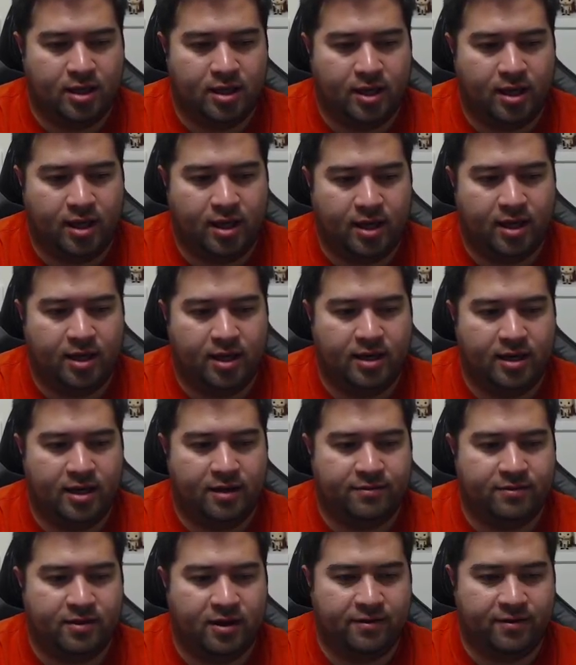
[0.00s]
And
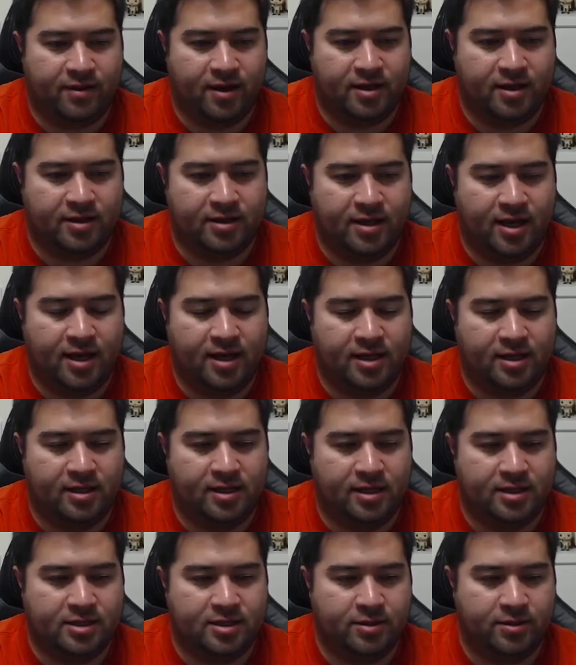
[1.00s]
after I've got that,
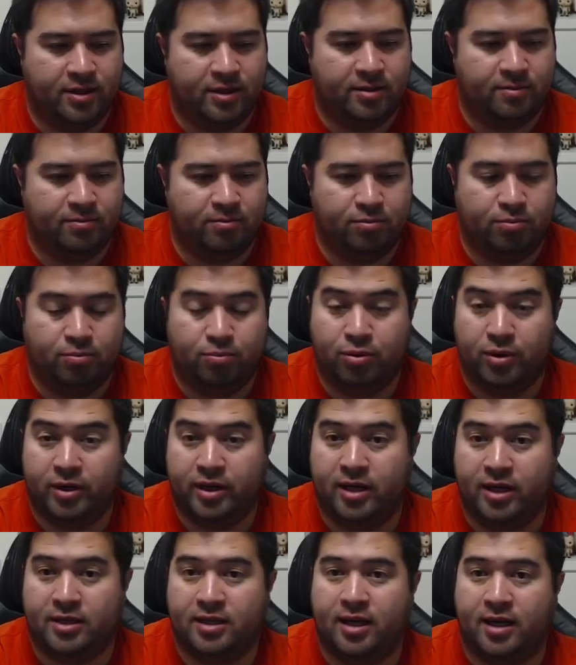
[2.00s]
let's go ahead and print
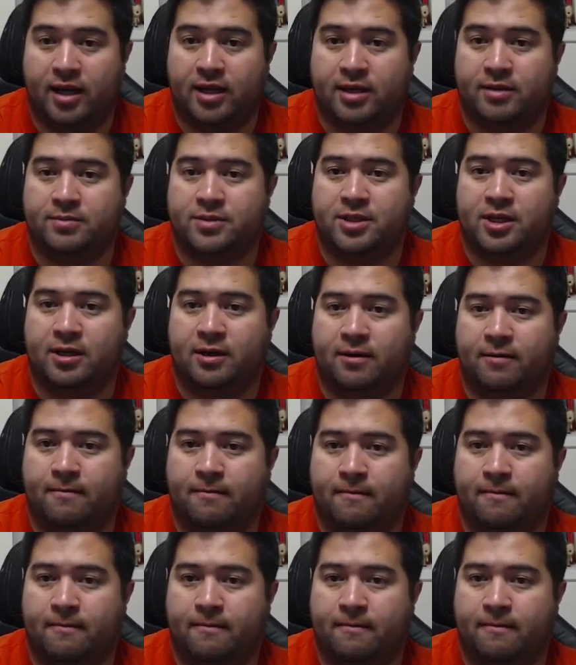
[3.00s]
out the items here.